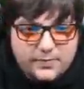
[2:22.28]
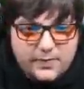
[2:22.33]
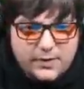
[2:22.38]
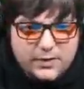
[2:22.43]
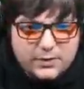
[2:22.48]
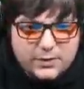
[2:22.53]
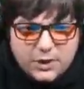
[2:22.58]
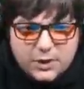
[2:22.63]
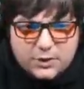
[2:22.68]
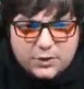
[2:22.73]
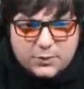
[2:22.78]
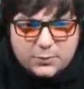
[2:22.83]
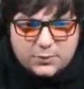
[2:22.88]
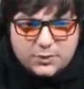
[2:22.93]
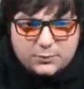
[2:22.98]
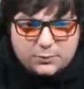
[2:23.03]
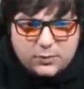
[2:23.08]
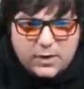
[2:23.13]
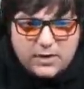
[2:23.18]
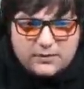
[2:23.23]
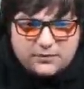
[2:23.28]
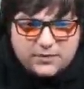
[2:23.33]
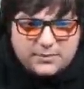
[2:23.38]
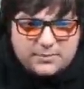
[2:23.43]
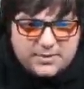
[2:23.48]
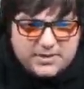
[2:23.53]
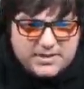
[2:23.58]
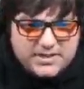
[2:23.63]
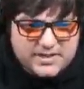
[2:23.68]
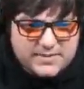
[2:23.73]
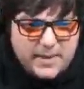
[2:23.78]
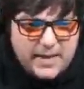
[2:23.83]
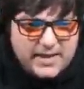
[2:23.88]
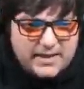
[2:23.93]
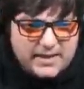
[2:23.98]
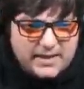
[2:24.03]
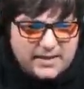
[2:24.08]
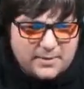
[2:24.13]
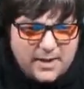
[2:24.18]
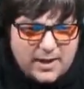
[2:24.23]
you know, you would roughly be
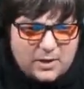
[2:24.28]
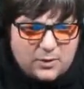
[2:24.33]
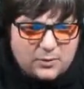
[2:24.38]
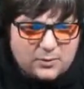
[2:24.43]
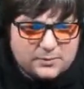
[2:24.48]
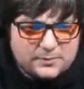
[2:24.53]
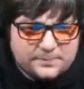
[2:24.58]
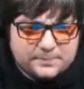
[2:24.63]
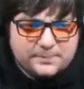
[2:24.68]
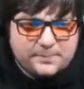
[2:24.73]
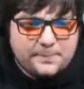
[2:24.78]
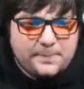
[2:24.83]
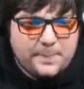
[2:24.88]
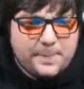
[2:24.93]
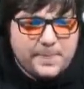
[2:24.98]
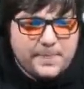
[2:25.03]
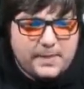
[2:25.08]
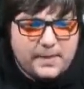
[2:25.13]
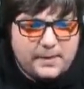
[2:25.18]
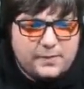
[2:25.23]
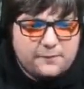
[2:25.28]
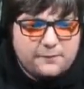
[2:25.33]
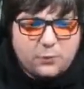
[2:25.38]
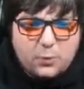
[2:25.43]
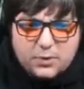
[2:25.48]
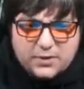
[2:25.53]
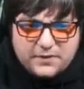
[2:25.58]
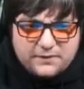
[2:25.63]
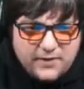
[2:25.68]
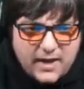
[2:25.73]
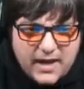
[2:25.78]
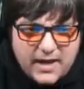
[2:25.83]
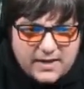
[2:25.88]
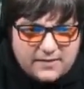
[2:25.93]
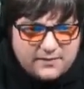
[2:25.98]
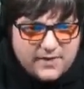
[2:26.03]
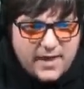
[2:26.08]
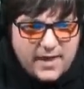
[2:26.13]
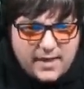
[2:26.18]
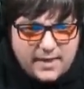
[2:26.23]
spending about
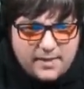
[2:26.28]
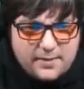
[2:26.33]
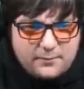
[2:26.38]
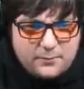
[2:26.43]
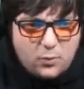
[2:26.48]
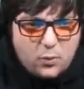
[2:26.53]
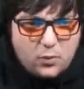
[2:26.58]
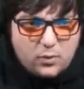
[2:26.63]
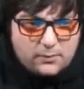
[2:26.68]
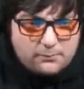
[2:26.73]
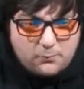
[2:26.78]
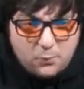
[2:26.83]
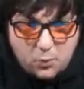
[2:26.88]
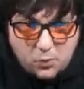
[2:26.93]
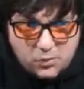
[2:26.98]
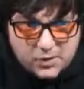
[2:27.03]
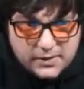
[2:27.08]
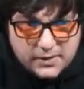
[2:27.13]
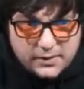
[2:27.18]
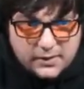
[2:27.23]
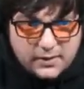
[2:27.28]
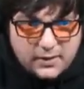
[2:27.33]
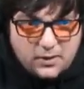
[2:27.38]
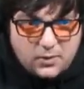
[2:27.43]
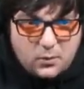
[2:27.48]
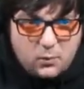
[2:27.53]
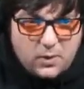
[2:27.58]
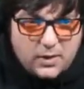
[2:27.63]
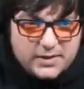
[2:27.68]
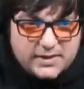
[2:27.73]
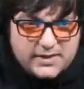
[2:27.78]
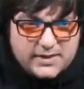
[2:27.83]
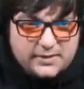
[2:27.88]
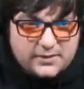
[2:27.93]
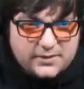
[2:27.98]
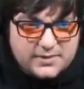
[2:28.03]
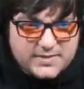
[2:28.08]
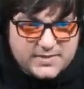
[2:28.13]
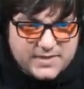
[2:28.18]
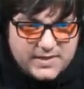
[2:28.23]
45M or more. While
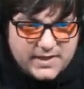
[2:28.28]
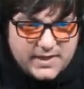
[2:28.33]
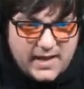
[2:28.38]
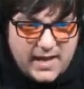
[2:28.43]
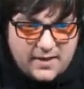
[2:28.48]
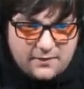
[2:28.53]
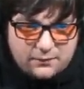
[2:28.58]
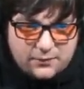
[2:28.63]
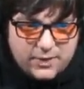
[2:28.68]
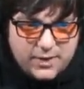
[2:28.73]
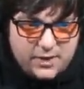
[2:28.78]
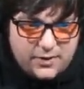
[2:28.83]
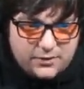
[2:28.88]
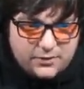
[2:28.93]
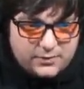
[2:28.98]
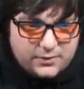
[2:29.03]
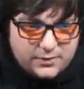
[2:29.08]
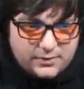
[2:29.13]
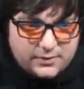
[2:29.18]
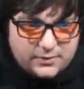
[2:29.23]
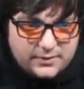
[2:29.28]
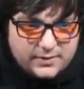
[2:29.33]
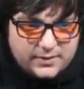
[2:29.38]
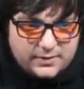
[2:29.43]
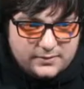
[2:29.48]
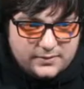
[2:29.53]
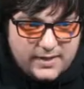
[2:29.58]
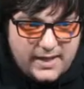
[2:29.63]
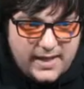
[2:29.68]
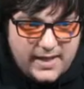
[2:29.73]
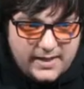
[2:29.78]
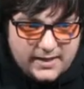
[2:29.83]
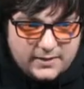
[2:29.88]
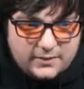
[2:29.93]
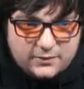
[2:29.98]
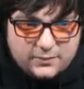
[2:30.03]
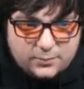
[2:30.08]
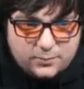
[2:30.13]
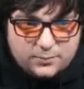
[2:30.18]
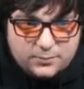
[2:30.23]
here, it's like every other egg
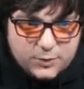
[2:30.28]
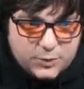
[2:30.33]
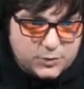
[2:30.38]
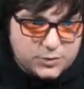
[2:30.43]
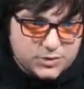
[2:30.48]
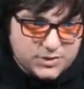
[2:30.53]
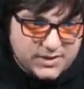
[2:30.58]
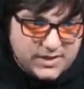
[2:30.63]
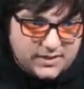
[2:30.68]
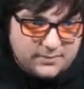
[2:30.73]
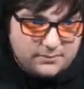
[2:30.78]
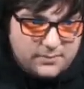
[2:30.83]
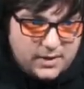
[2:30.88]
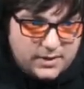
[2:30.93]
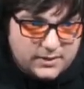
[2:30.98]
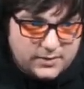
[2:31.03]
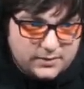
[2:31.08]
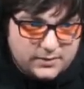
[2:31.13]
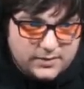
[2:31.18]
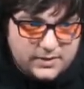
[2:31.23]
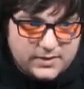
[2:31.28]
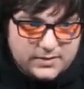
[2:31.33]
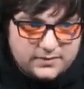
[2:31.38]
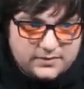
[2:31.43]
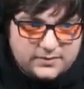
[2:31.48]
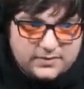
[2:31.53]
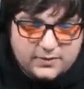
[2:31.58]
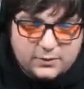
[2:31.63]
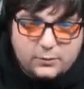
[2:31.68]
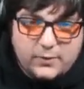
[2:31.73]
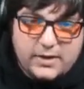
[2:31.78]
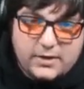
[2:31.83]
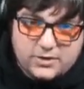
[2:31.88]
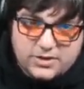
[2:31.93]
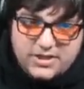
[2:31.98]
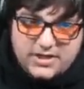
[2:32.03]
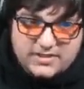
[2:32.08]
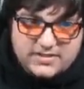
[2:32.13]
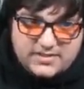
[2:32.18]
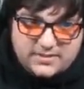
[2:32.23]
is usually Impmon. It's a greater
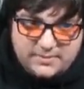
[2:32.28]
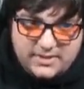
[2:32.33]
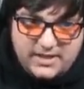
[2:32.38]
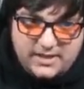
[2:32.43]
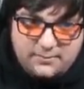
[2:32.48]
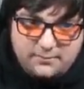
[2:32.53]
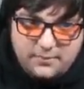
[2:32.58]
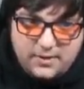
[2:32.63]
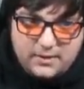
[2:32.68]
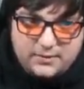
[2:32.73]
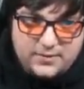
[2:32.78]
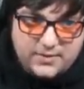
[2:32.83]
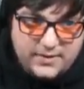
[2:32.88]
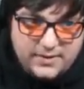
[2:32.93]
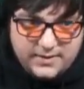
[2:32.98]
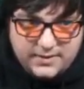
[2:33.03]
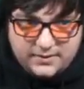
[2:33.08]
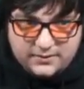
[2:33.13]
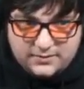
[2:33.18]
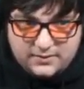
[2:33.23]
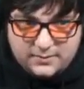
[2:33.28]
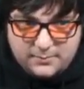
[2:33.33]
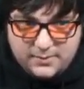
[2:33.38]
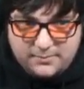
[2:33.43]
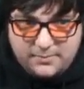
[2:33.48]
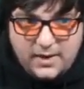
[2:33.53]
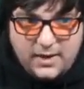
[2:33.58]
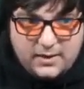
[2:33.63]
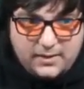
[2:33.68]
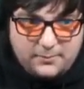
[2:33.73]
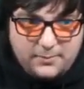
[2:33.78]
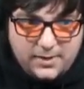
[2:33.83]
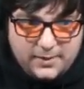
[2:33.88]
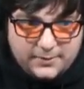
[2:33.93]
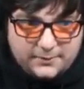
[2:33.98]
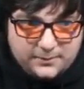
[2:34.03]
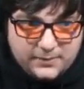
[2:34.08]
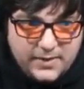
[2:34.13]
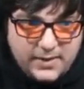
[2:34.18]
chance to be Impmon than it is to be Bakamon.